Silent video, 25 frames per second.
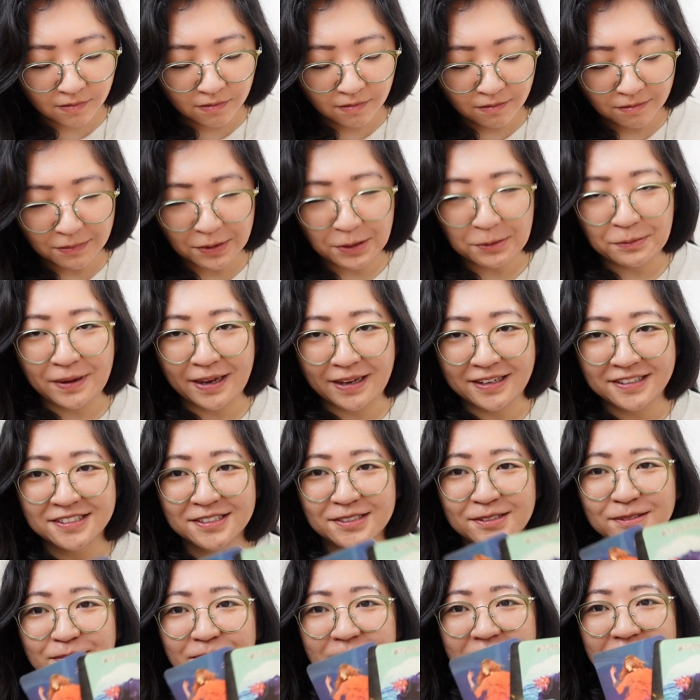
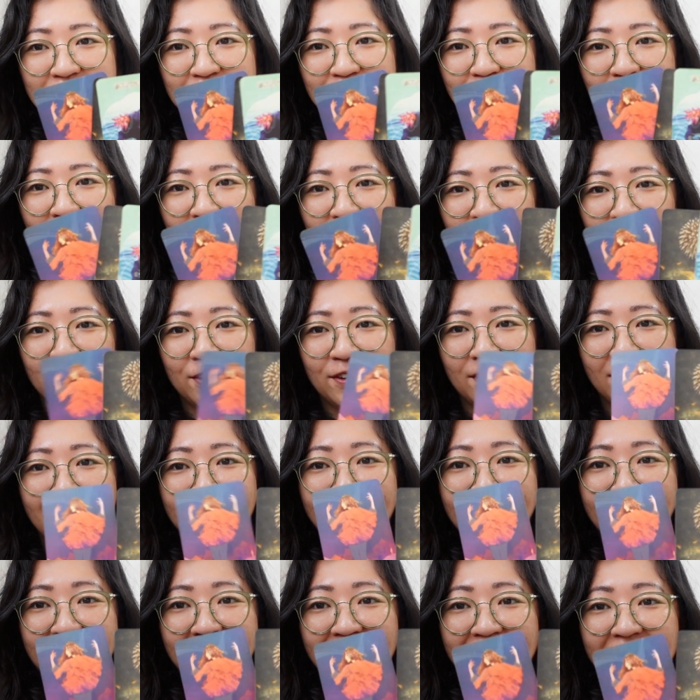momentum, because you have here
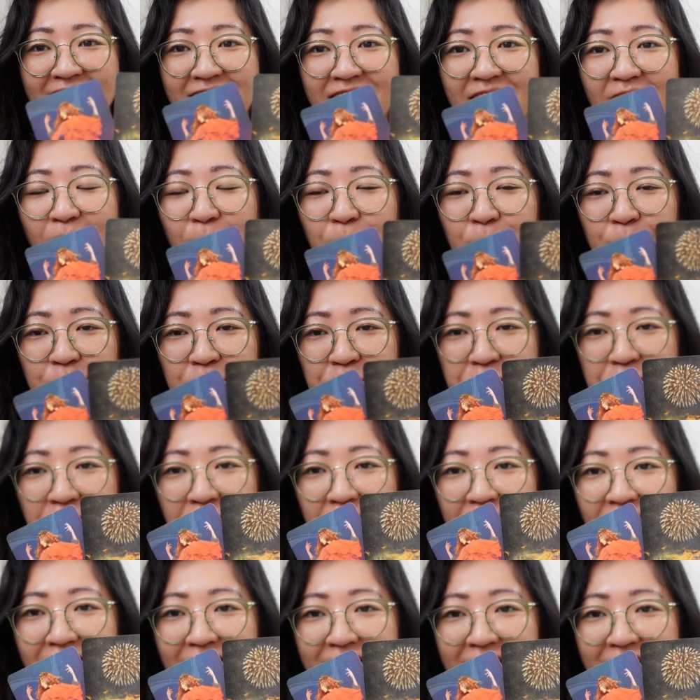the Emperor
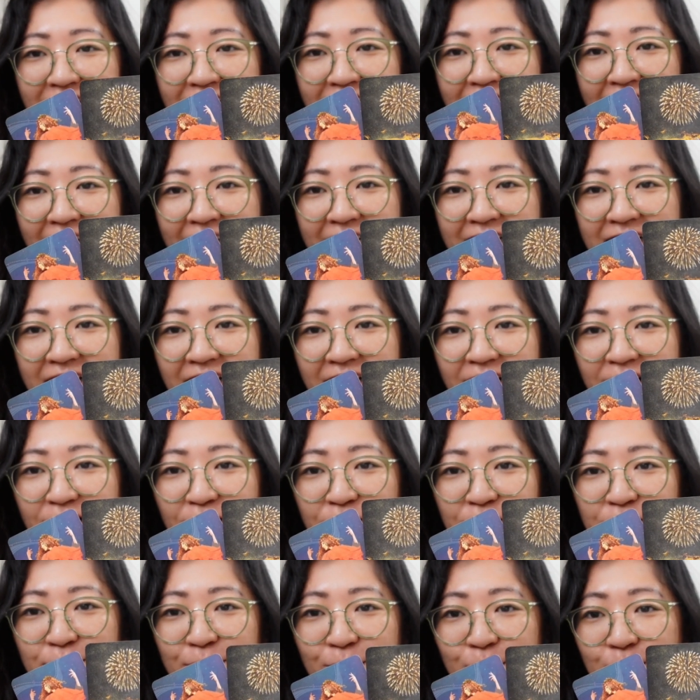card, the Knight
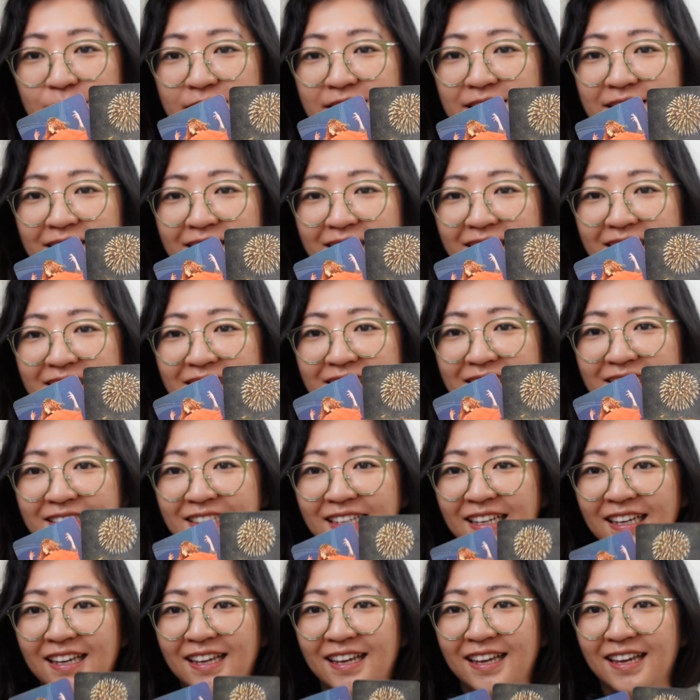of Voices,
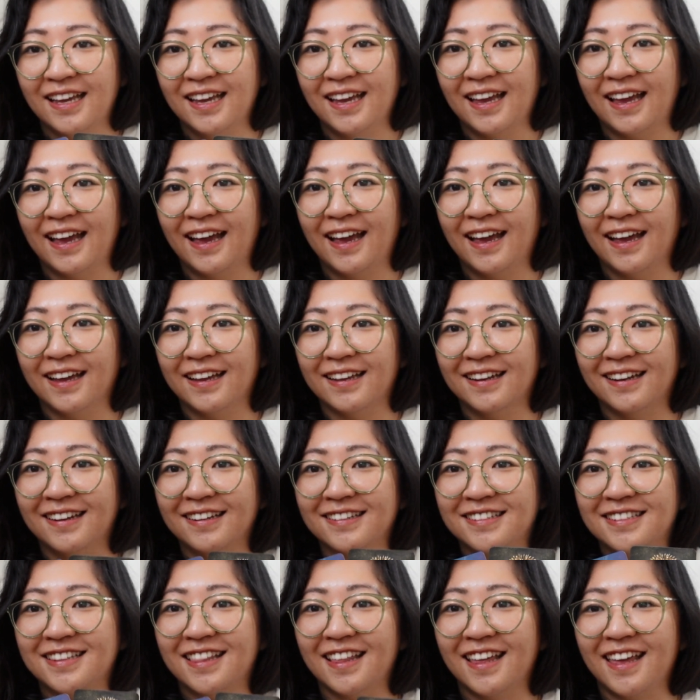
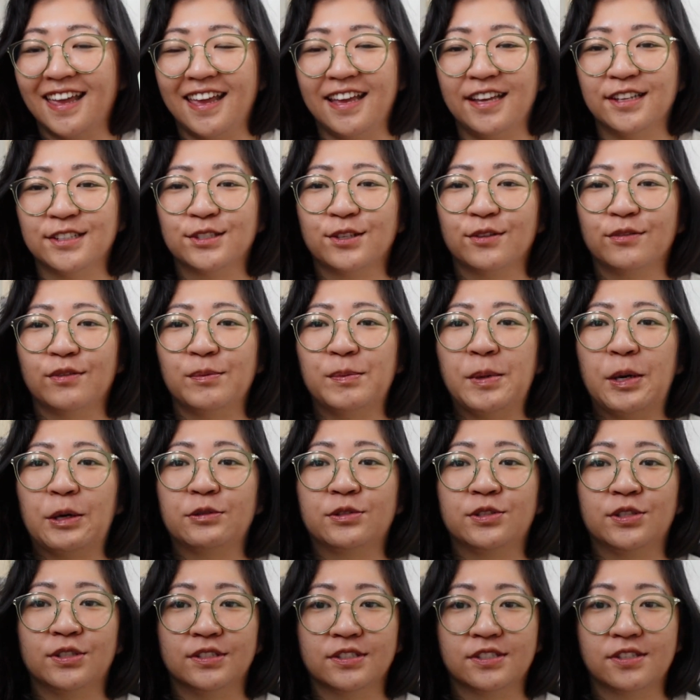and the Ace of
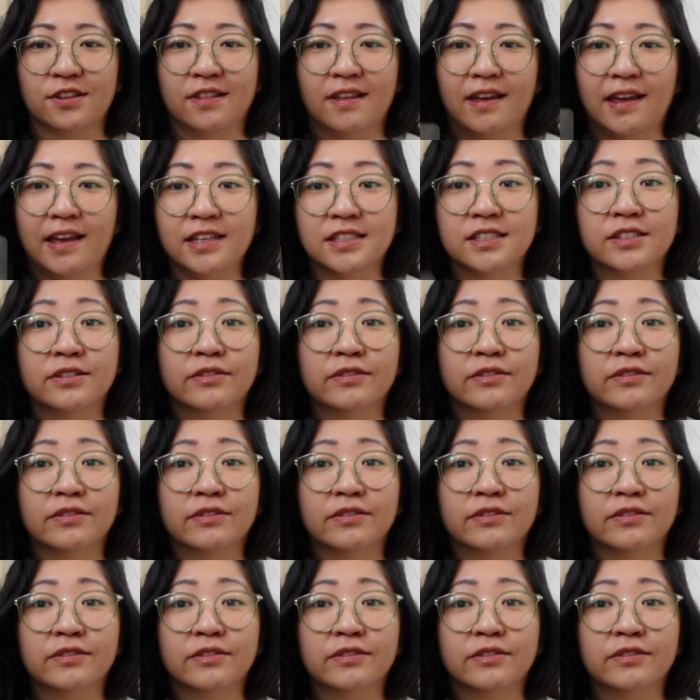Emotions. So the Ace